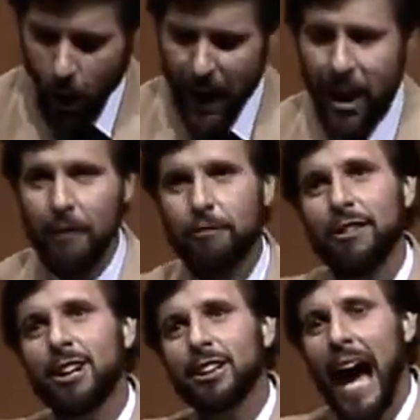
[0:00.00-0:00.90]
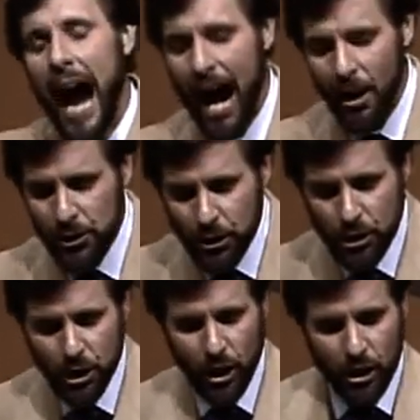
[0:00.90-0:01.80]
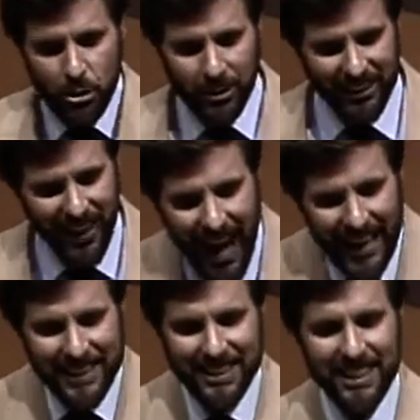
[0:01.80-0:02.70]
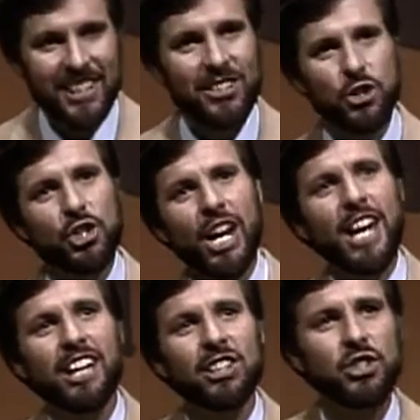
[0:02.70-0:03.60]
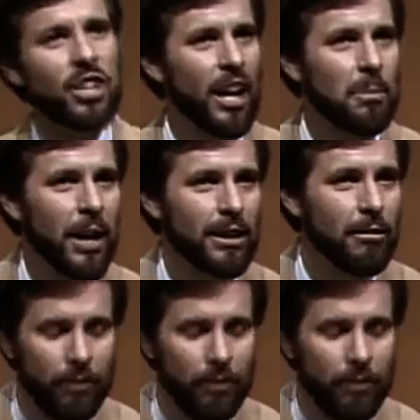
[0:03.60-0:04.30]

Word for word: Why not fill the house or church with light? Sing and celebrate the